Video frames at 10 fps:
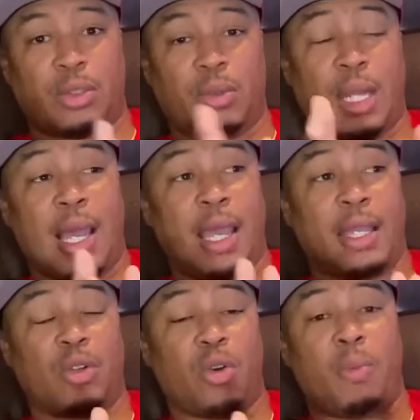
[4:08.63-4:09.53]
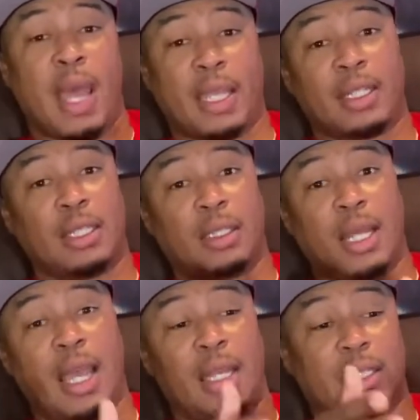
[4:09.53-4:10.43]
So now I had to go back
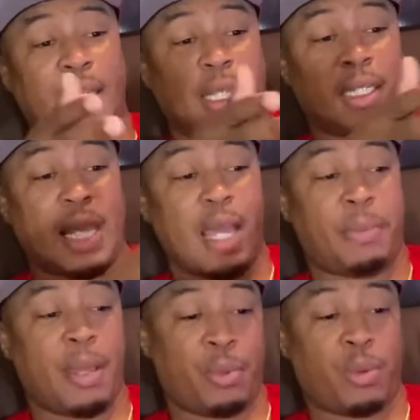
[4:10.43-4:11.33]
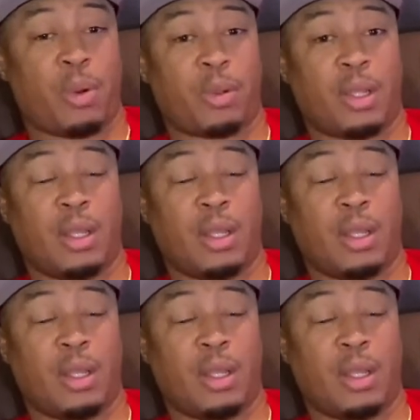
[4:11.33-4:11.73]
I had to take that paperwork.